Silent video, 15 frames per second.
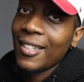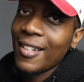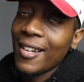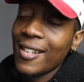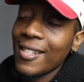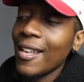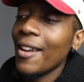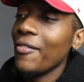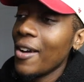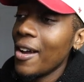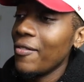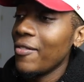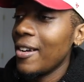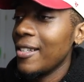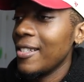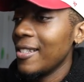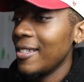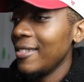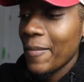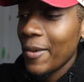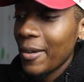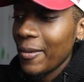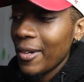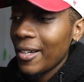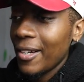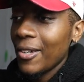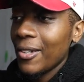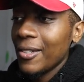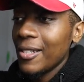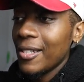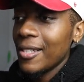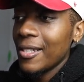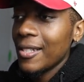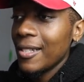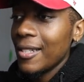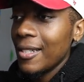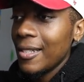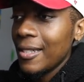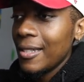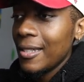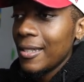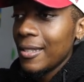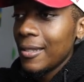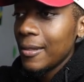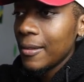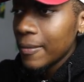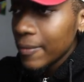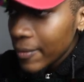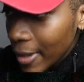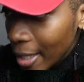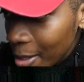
that's that 5 son. But we're gonna call this, did I